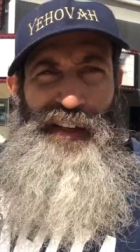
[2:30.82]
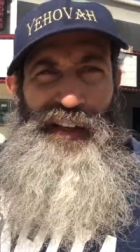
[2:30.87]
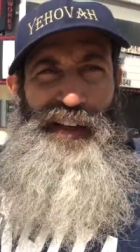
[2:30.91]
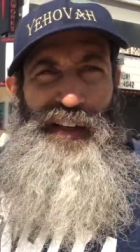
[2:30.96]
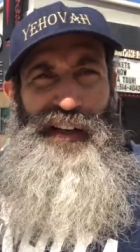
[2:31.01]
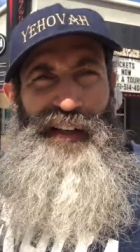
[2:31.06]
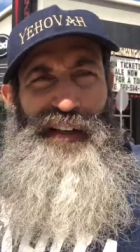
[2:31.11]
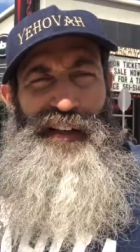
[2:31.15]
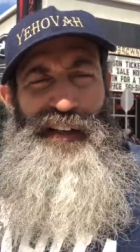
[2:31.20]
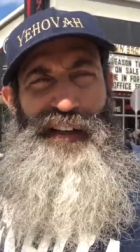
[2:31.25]

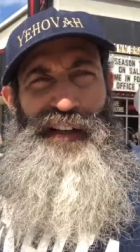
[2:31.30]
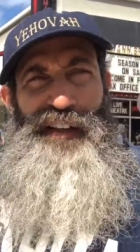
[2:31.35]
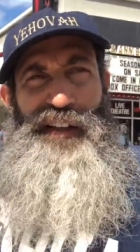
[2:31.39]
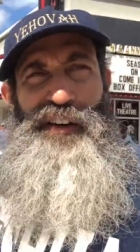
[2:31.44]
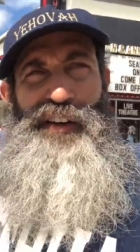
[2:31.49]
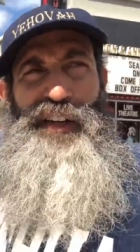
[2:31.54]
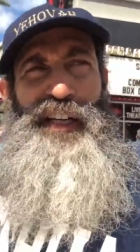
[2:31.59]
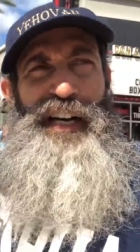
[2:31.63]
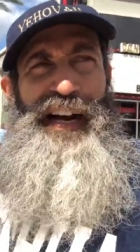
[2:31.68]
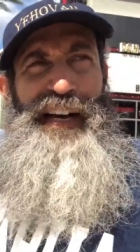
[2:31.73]
and
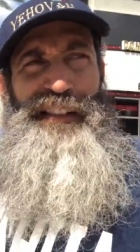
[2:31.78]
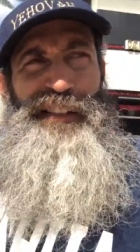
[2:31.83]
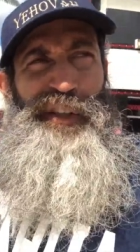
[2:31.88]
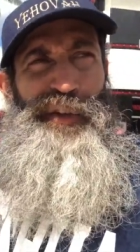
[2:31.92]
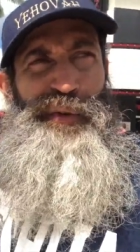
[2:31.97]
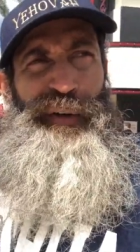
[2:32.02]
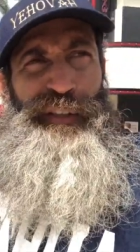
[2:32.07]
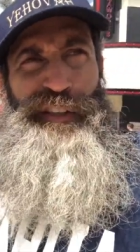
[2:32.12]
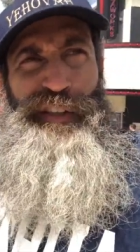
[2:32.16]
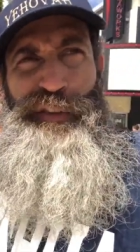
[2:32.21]
there are
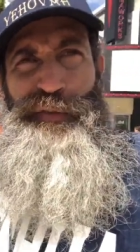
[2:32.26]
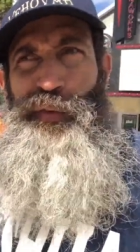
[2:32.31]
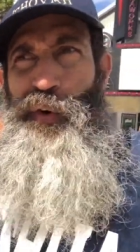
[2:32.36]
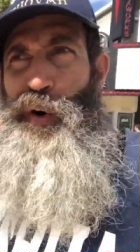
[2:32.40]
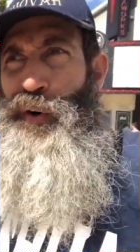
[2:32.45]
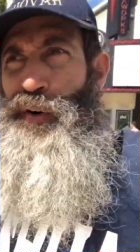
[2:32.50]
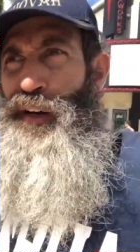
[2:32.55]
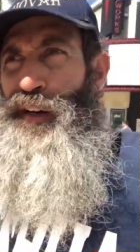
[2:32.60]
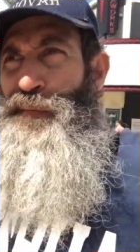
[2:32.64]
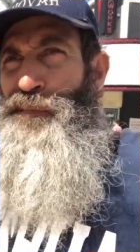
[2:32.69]
consequences
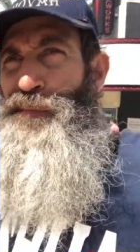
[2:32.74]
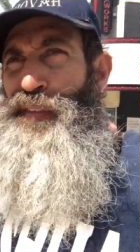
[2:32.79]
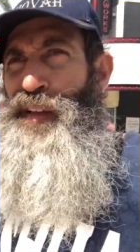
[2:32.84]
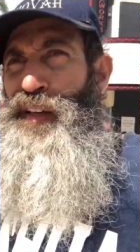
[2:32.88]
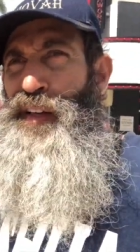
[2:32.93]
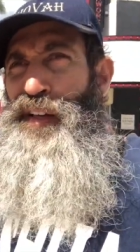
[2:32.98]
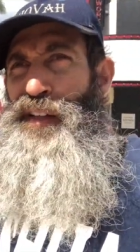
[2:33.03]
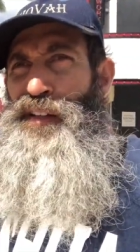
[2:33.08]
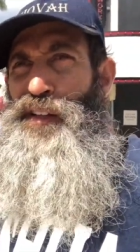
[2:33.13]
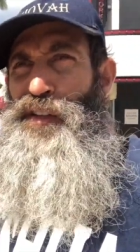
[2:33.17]
for it.
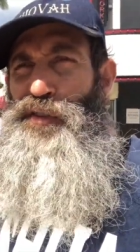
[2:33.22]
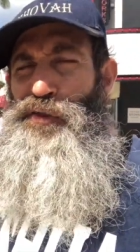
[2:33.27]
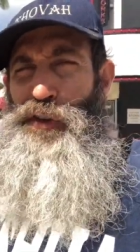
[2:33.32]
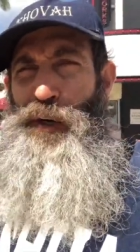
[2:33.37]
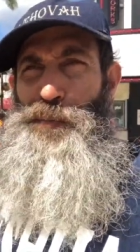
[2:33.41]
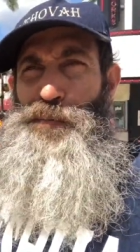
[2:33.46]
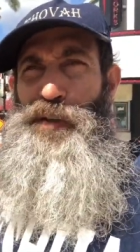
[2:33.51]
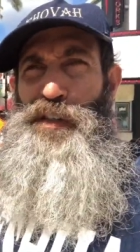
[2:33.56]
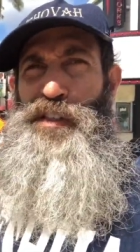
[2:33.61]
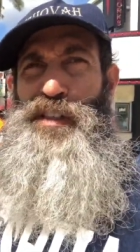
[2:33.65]
The
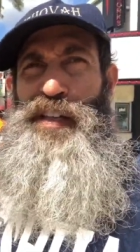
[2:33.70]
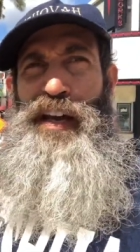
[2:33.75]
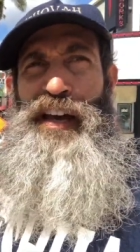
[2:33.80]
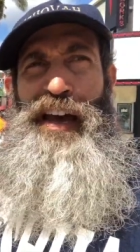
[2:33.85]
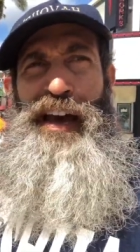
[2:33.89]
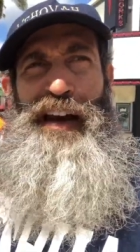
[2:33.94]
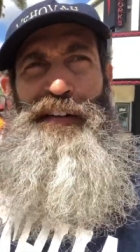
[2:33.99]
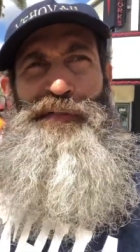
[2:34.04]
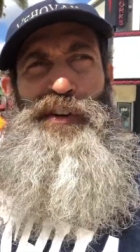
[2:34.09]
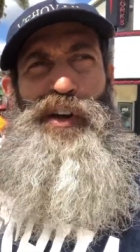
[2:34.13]
scriptures
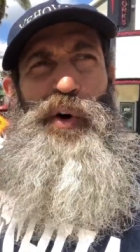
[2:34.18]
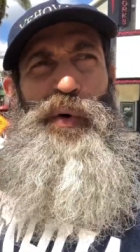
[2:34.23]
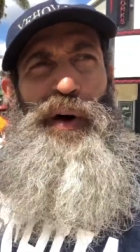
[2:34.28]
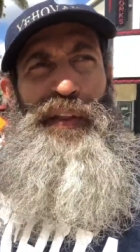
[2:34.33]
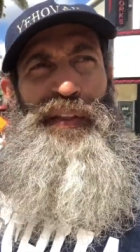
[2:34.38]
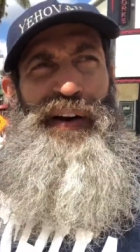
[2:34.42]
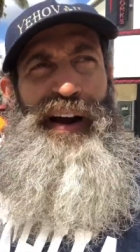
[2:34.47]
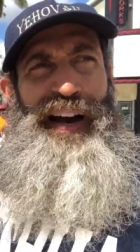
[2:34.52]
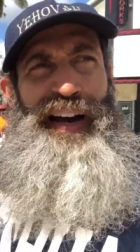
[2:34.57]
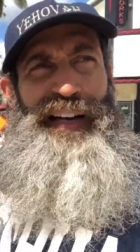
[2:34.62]
say, have no
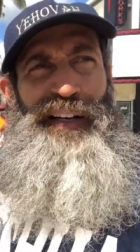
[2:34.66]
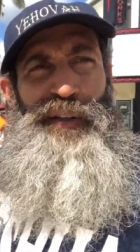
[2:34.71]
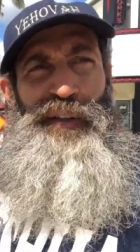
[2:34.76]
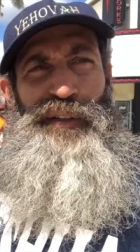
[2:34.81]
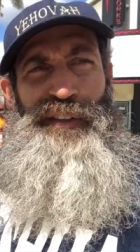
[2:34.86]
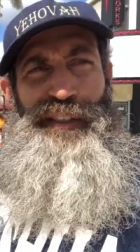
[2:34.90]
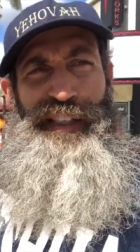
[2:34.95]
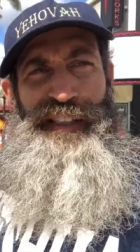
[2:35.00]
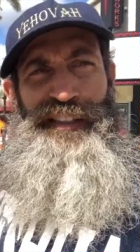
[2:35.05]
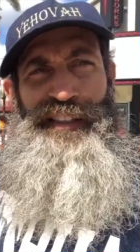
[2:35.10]
other
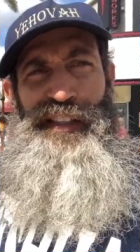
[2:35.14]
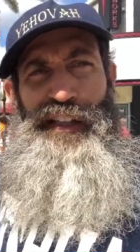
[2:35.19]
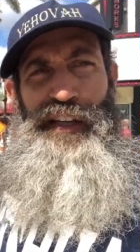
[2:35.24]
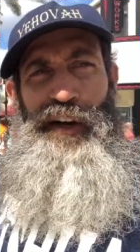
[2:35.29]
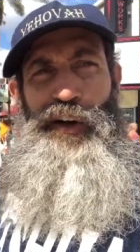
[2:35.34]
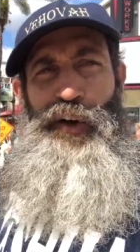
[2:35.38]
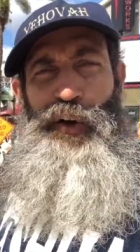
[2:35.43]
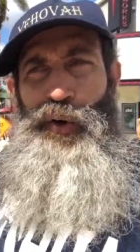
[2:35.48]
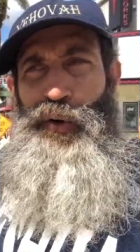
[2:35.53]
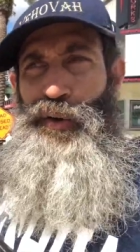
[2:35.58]
idols. I see
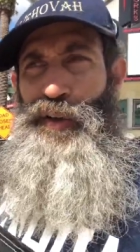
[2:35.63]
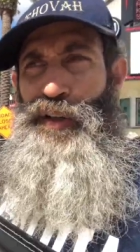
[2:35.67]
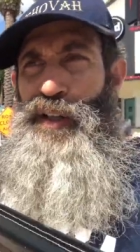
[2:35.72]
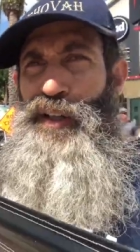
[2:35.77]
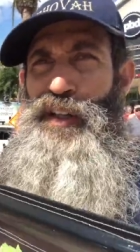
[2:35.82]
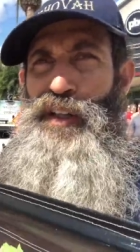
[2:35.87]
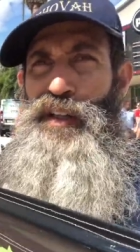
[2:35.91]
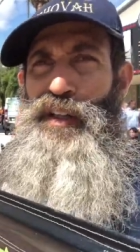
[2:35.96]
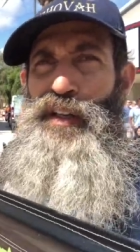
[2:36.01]
a whole